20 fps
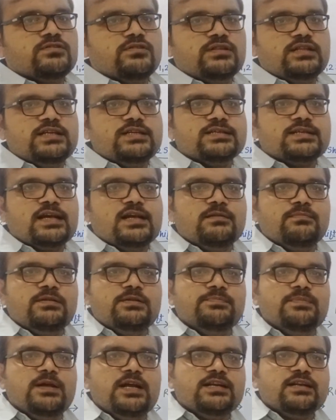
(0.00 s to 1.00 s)
So this can
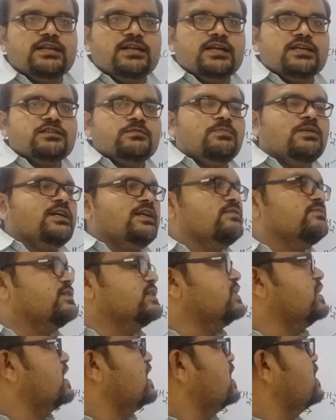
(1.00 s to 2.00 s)
be better explained
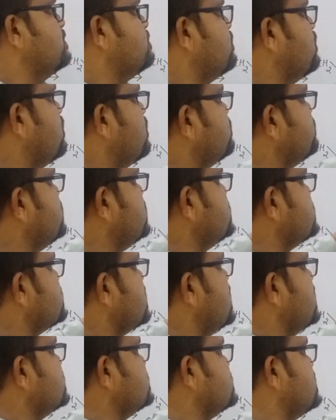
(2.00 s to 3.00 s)
with the help of this
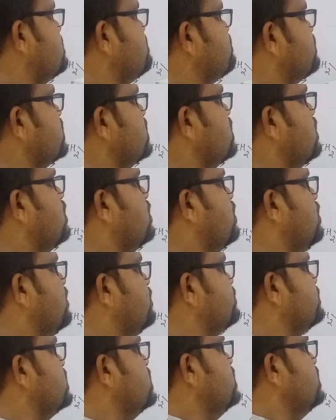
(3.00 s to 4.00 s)
example
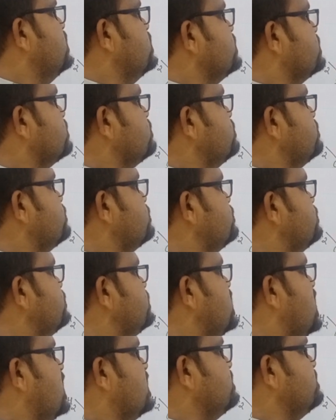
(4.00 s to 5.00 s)
of
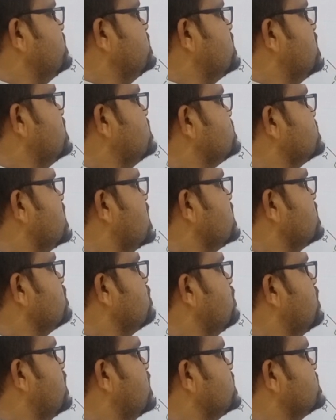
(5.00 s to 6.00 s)
2,2-dimethyl
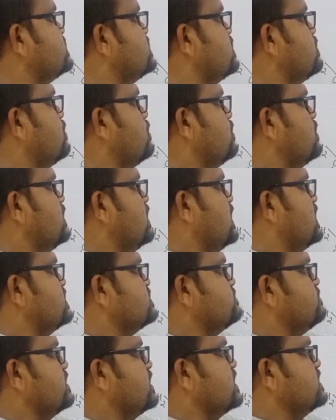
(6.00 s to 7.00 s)
cyclohexanol,
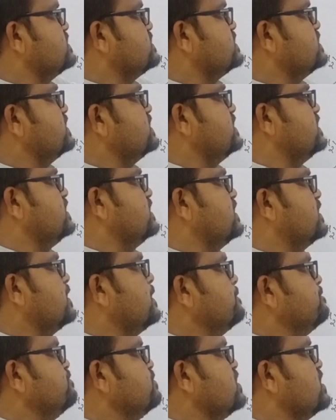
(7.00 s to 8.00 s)
as we can see
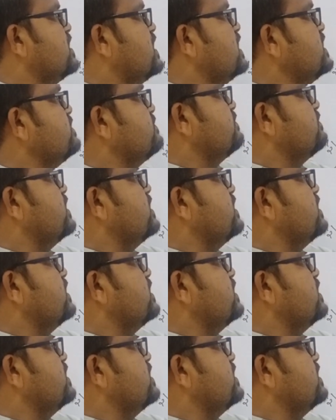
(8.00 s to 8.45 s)
here, right?